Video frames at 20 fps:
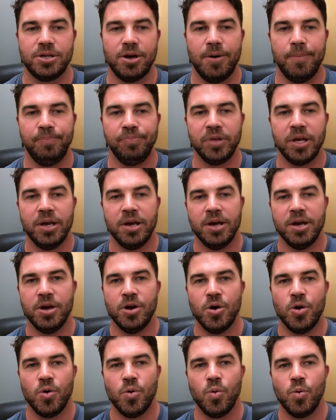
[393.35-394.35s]
So
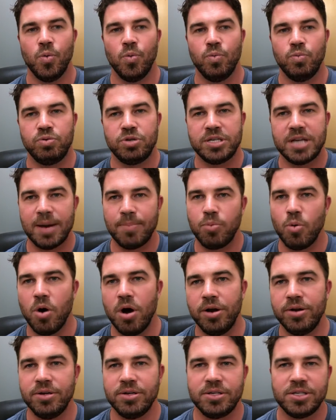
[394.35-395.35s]
step
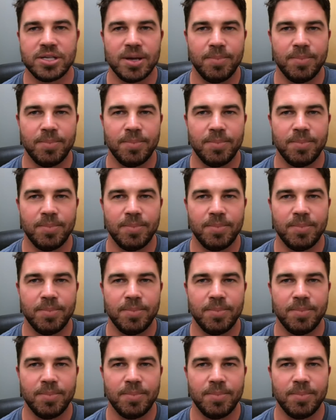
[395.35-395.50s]
one,